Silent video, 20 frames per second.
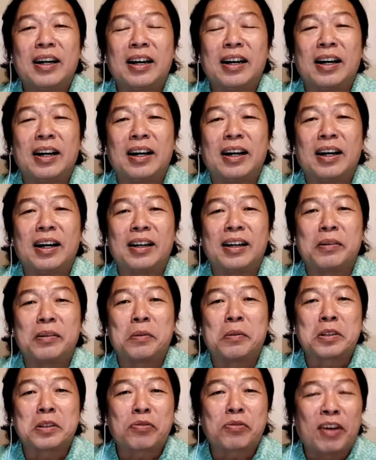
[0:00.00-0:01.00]
It
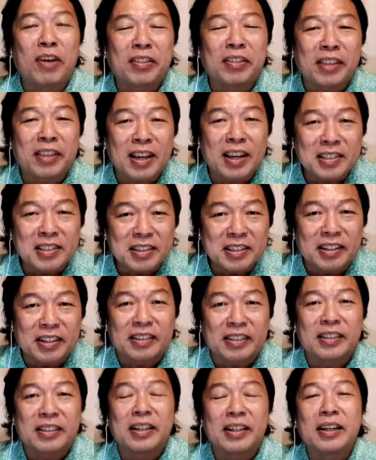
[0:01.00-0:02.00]
was fantastic.
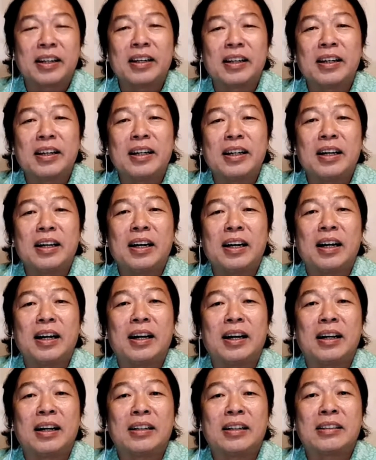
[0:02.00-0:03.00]

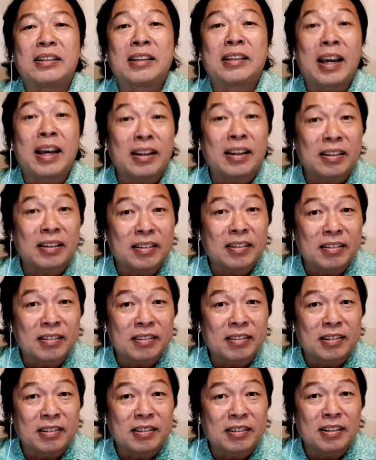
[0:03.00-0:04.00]
That
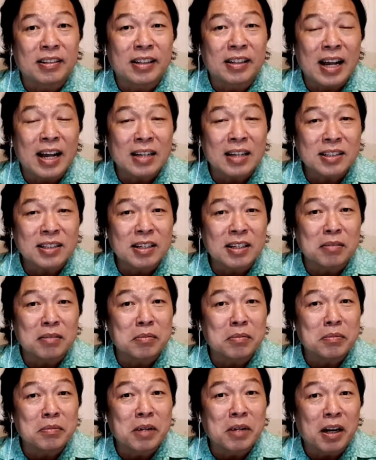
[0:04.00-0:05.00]
lasted
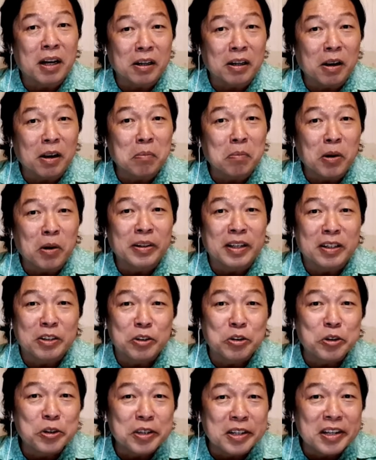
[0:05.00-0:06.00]
a lot more than
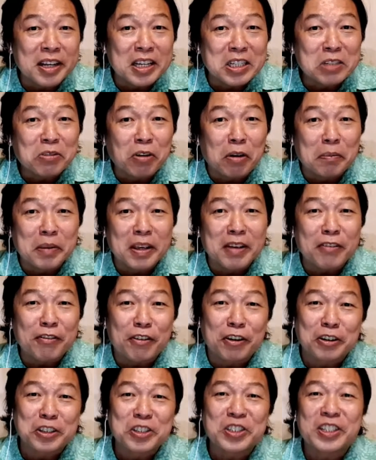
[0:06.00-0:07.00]
3 days for me,
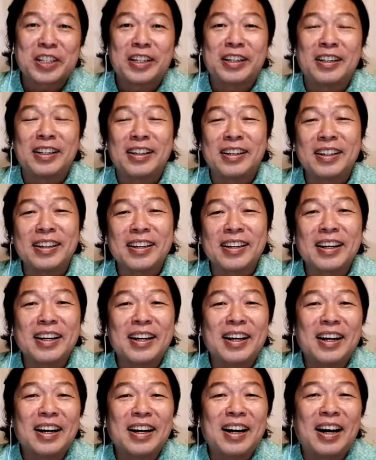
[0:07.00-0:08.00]
fortunately.
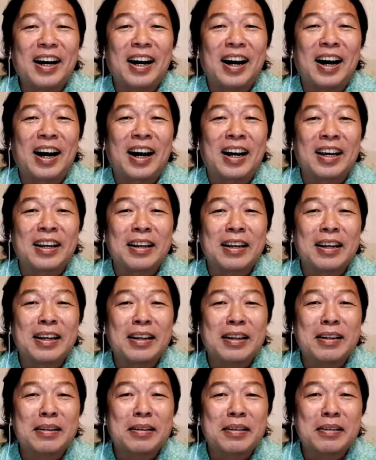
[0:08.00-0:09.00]

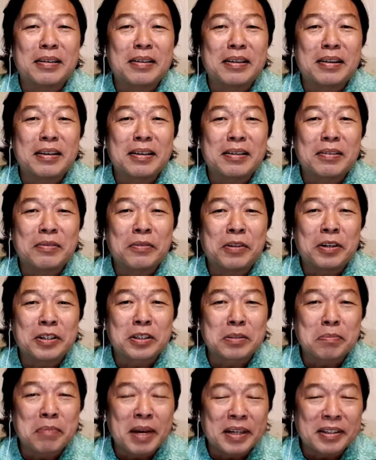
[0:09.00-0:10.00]
I
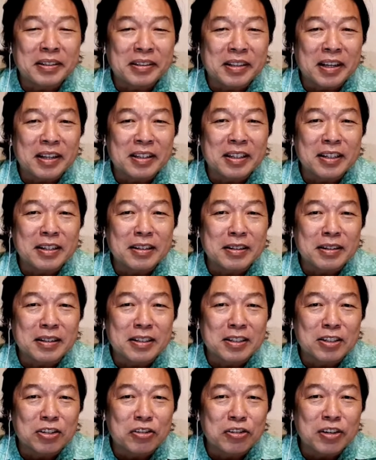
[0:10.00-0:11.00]
was meditating
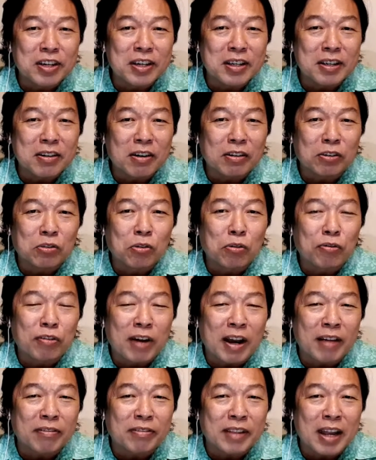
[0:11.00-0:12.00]
3 to
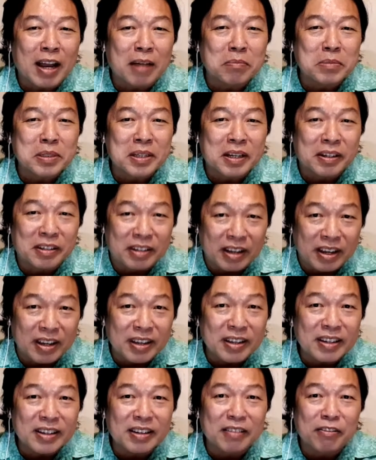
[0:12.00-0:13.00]
5 times a
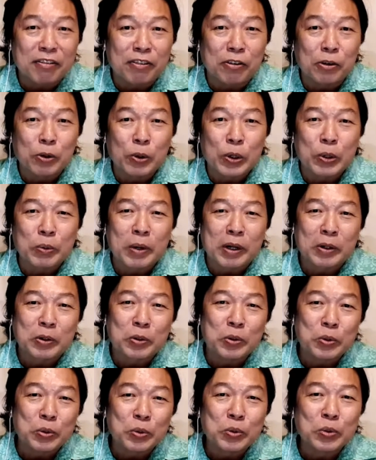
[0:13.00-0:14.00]
day, following what
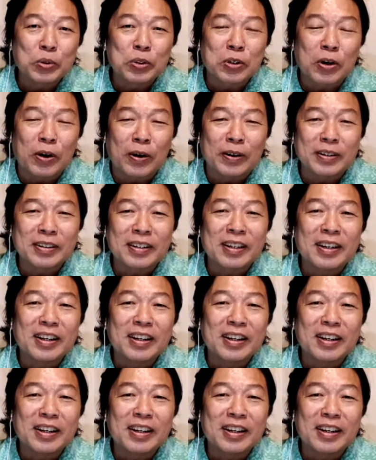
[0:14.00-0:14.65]
Guru taught.